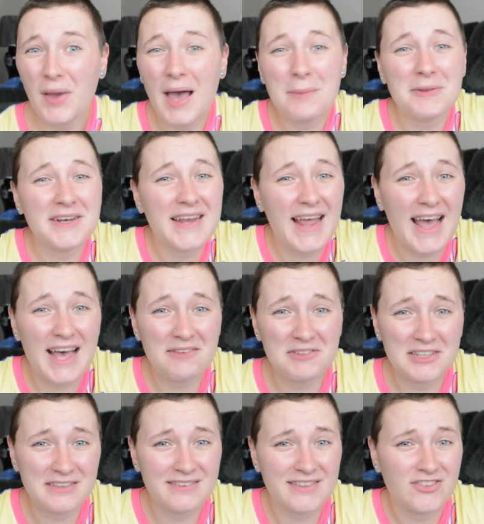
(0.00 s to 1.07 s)
If you happen to
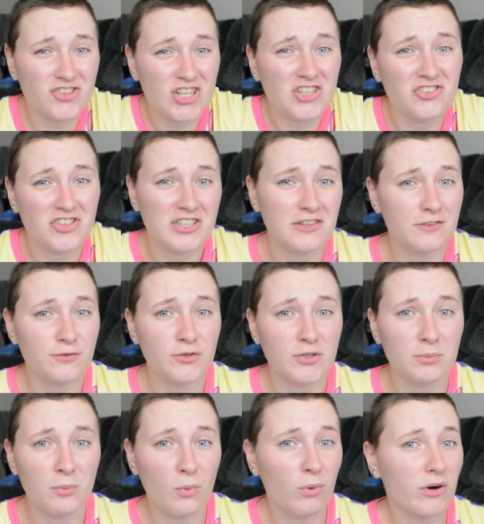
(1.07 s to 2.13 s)
have any
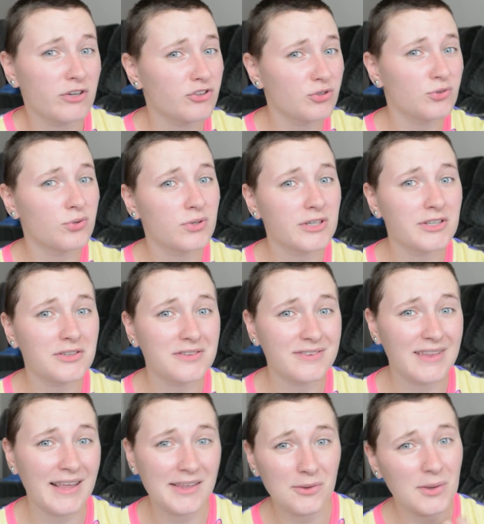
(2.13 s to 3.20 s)
suggestions for more
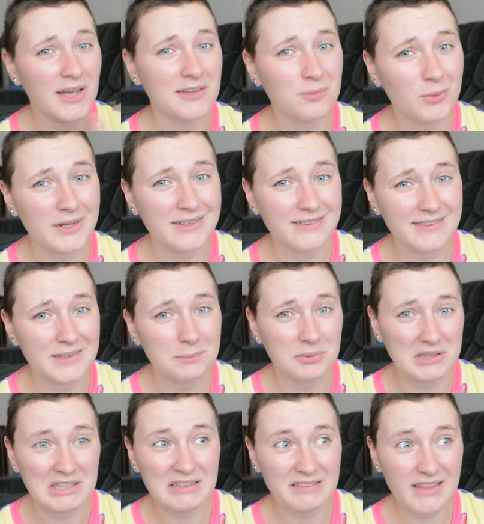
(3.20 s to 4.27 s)
tutorials that you guys want to
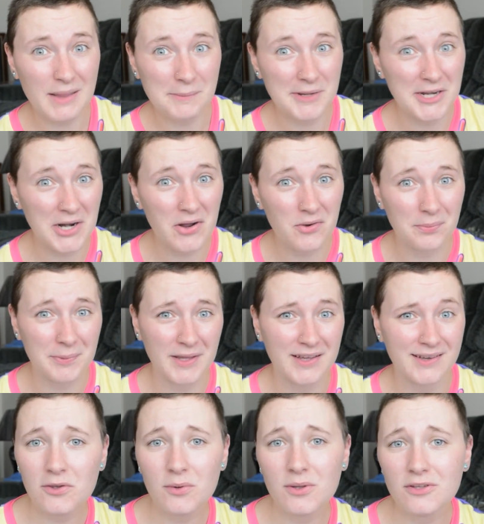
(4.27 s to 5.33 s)
see, please let me
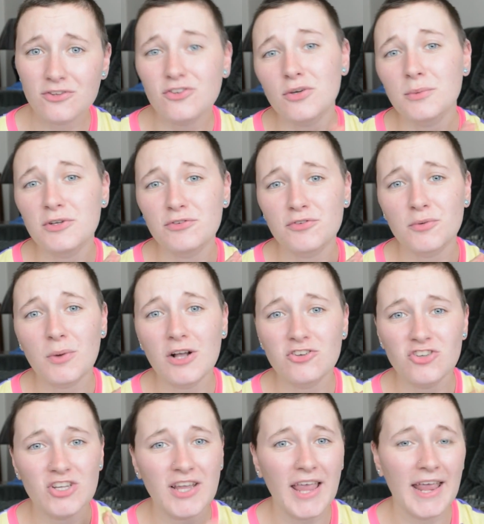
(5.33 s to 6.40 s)
know. Thank you all so much
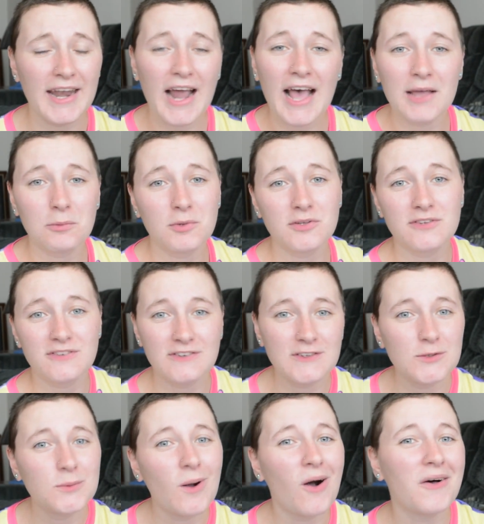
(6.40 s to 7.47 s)
for watching, and I
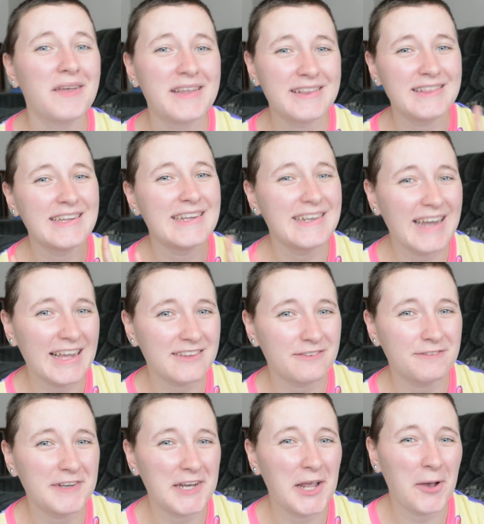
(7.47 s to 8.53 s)
will see you all in the
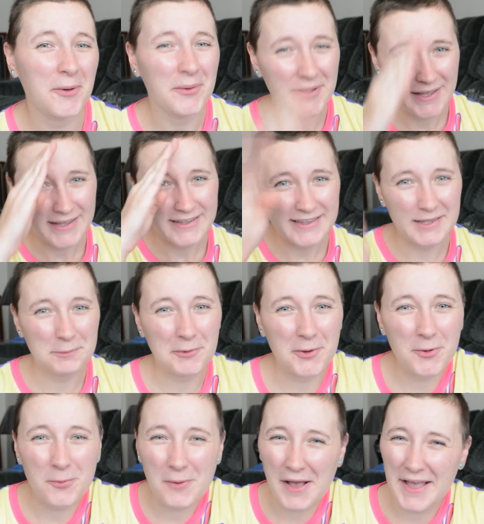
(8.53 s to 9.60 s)
next video.
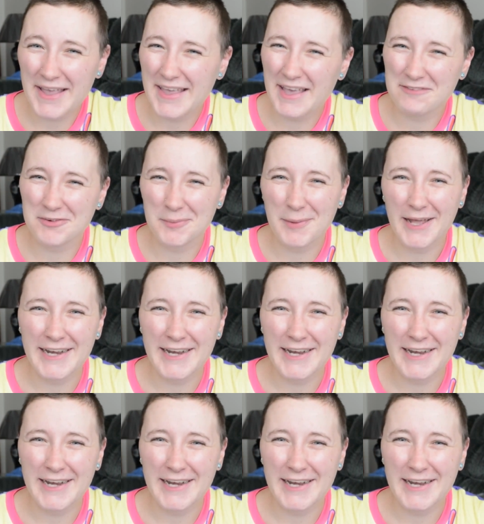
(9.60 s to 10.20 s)
Keep it kawaii,